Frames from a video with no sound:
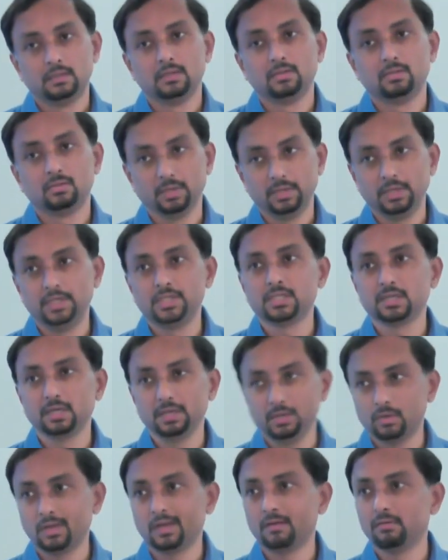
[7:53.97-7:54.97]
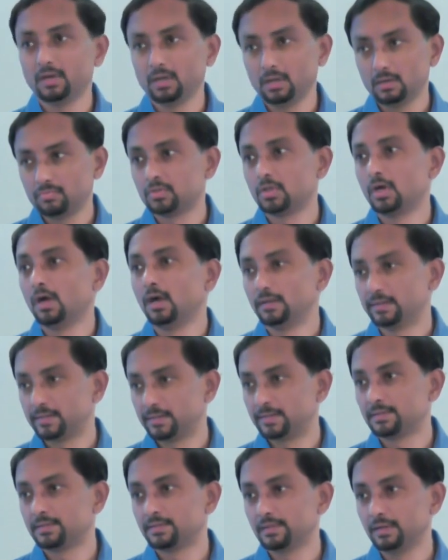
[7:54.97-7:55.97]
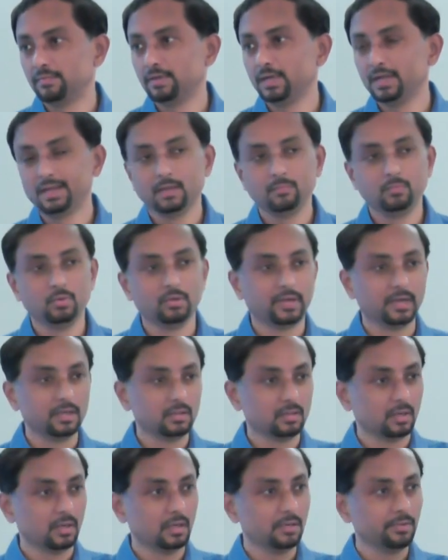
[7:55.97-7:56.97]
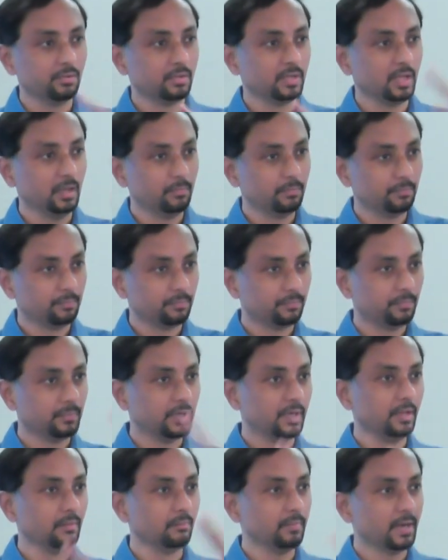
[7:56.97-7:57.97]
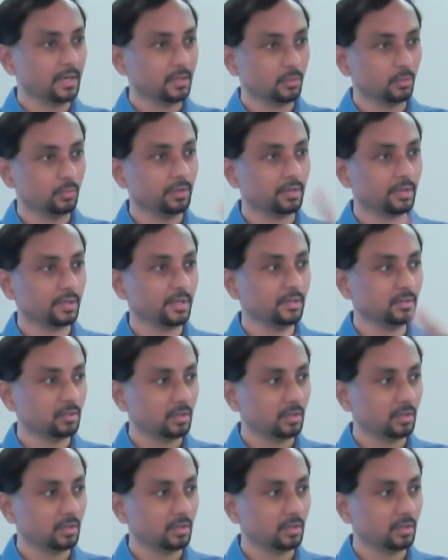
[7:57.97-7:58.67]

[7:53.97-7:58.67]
So initially you are aware of thoughts. So every time you get thoughts, you keep getting back to it, right?